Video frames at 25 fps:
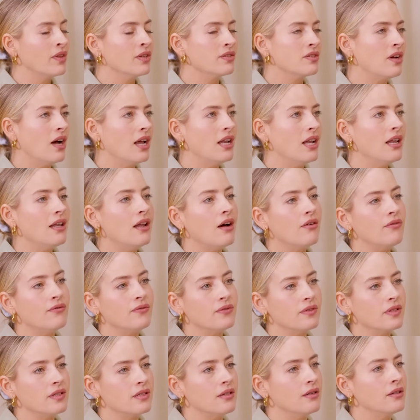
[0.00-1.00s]
So I love
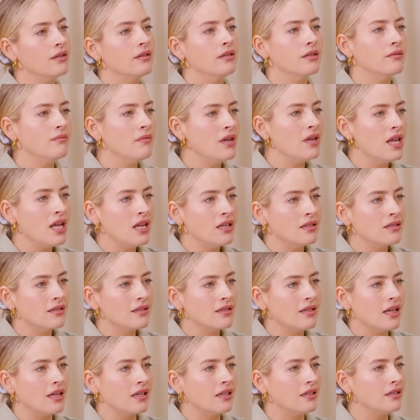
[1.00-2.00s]
slow cooked meats.
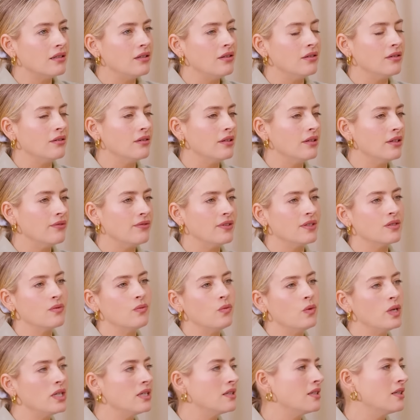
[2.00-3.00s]
Like, you know, if it's
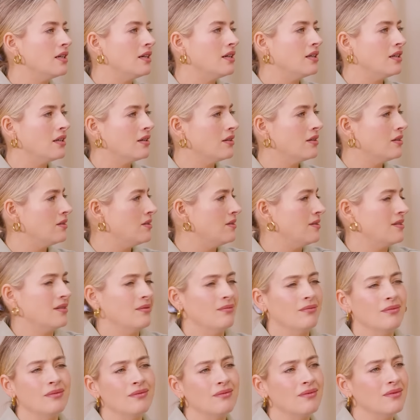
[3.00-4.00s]
winter, you can do
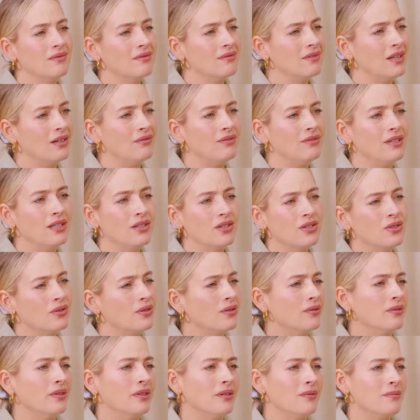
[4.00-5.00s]
some lovely
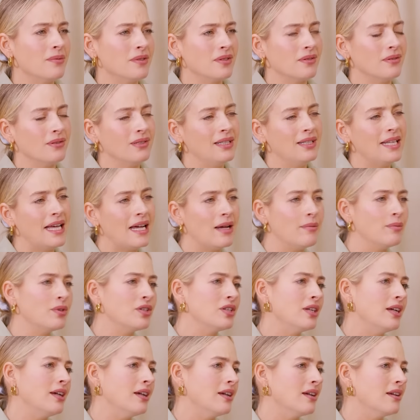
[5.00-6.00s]
short ribs or lamb
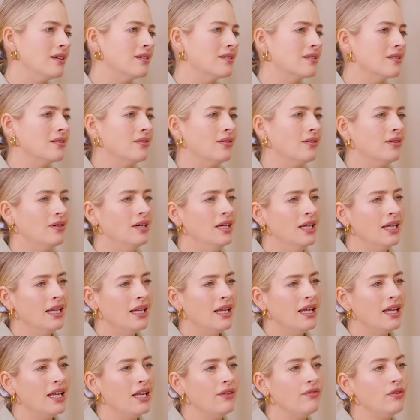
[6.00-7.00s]
shanks or
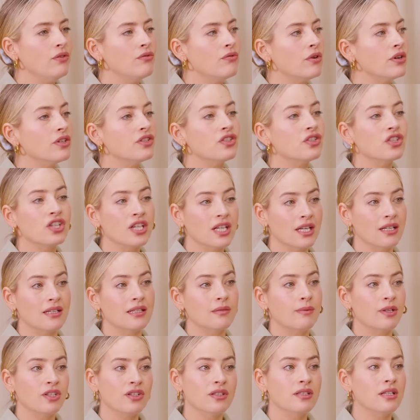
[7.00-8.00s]
even roast chicken. As
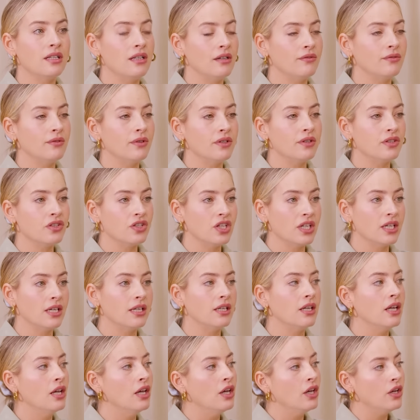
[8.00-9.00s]
much as I love roast
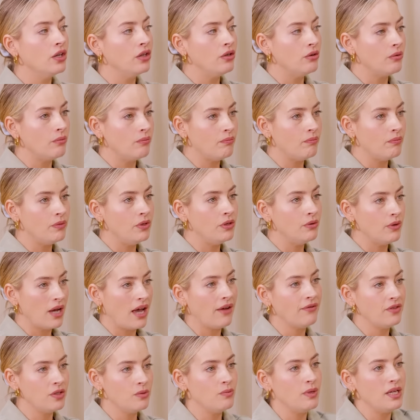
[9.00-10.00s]
chicken, you
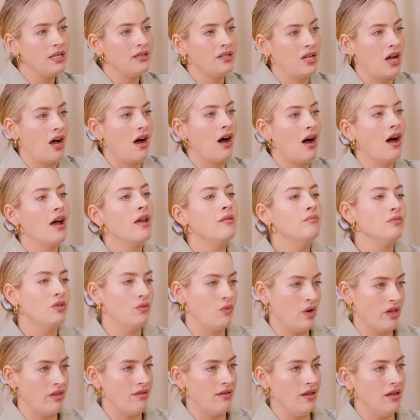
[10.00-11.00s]
have to be timed
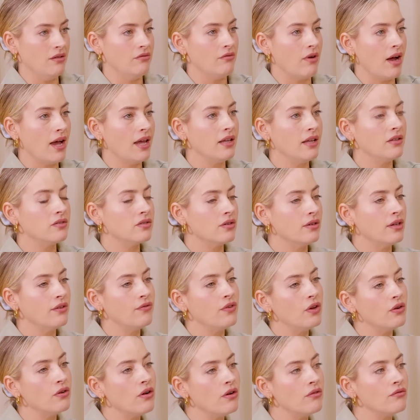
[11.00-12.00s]
with it, right? So if
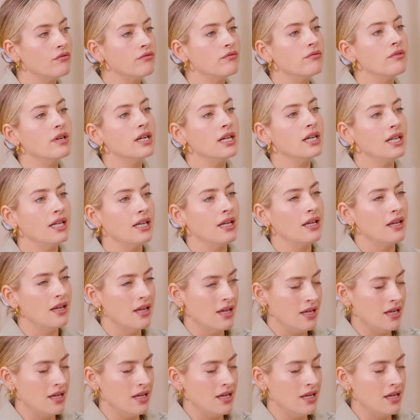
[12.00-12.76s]
you're not really